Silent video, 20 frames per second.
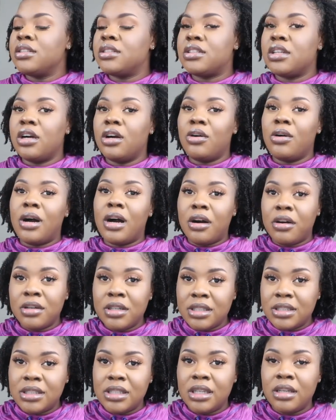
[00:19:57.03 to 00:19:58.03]
So I
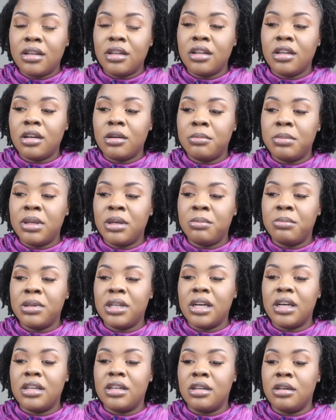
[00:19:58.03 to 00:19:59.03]
only seen a little bit of
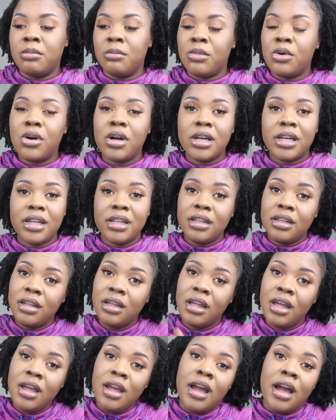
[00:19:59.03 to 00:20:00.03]
blood in the morning.
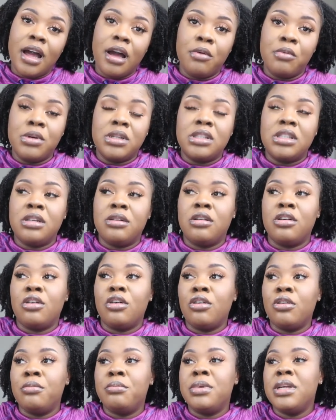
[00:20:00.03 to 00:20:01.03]
I went to
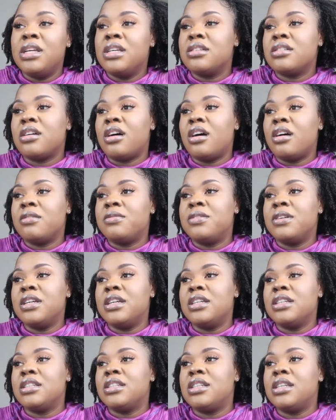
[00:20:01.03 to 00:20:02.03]
the O B's
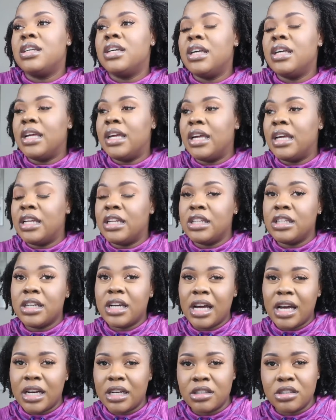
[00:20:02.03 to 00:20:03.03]
office
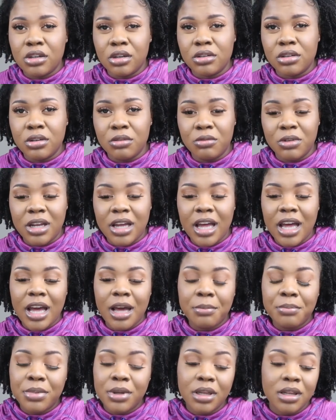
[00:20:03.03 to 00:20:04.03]
and kind of told them what
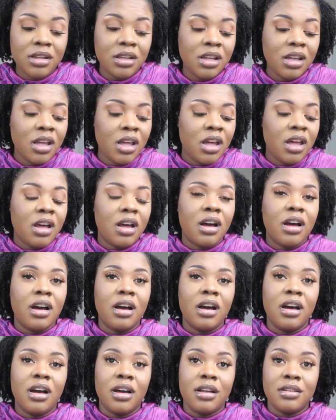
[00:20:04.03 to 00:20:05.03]
happened.
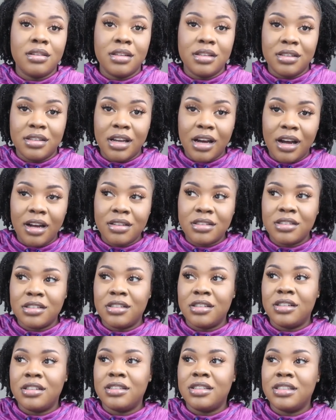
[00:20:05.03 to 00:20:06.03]
Uh, the
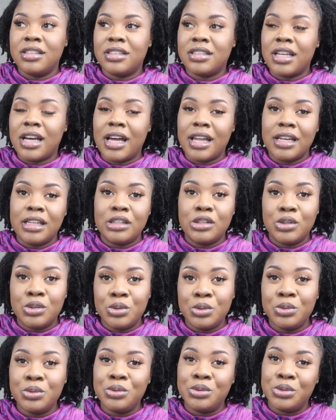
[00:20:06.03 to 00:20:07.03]
doctor decided
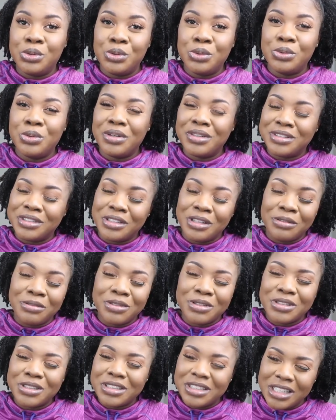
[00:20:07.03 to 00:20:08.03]
to do a
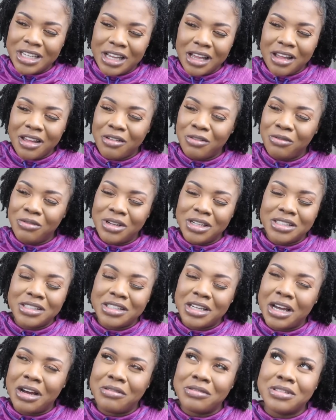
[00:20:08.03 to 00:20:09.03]
cervical check,
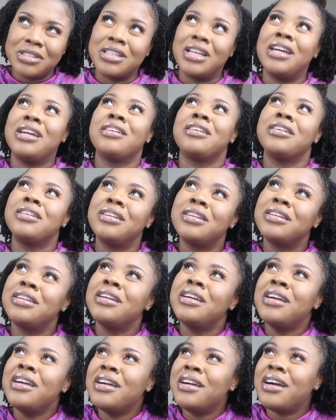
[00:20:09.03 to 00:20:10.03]
which I was like,
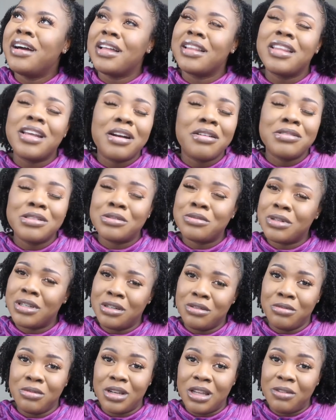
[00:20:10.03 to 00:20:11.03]
I thought I was
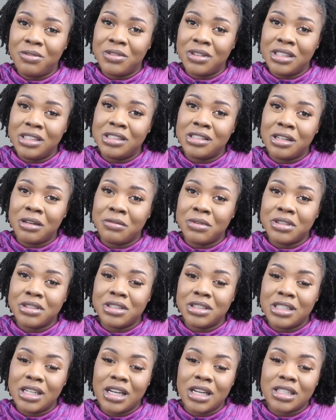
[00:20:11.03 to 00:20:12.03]
running away from these
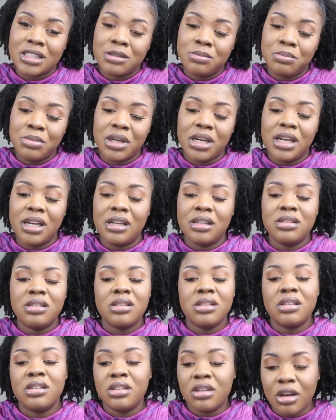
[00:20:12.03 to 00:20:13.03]
cervical checks, but
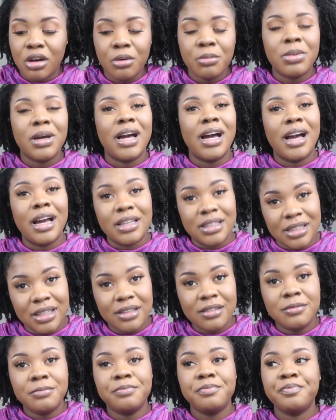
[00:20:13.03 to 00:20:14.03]
nope, I
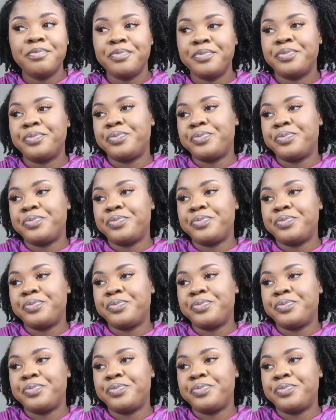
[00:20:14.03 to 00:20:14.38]
didn't.